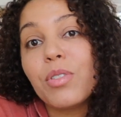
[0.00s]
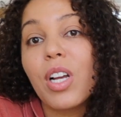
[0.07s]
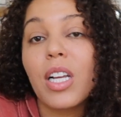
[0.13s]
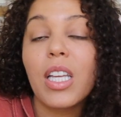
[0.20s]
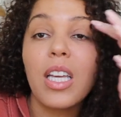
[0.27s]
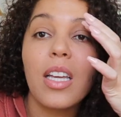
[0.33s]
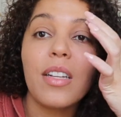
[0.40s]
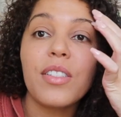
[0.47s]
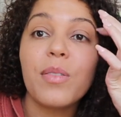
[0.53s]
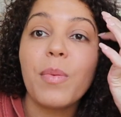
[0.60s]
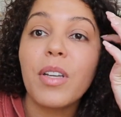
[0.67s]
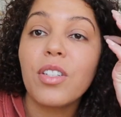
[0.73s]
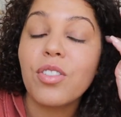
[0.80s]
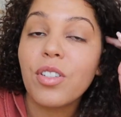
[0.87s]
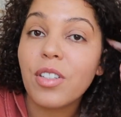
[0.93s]
checking to
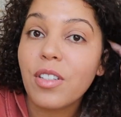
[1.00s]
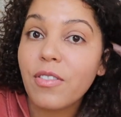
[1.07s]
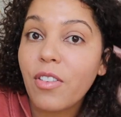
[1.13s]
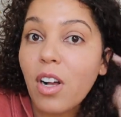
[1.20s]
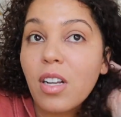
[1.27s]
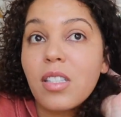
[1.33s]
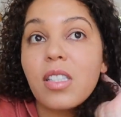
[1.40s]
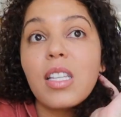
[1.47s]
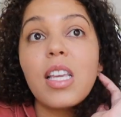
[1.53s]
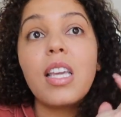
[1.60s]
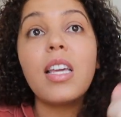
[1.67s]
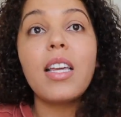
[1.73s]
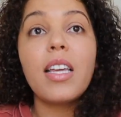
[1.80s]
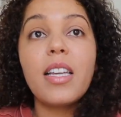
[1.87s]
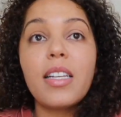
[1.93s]
make sure that
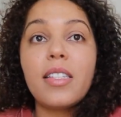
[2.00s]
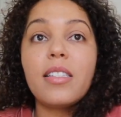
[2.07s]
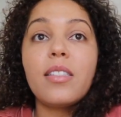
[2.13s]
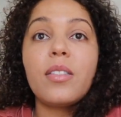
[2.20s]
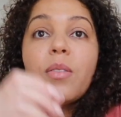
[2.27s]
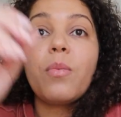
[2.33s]
Foxley is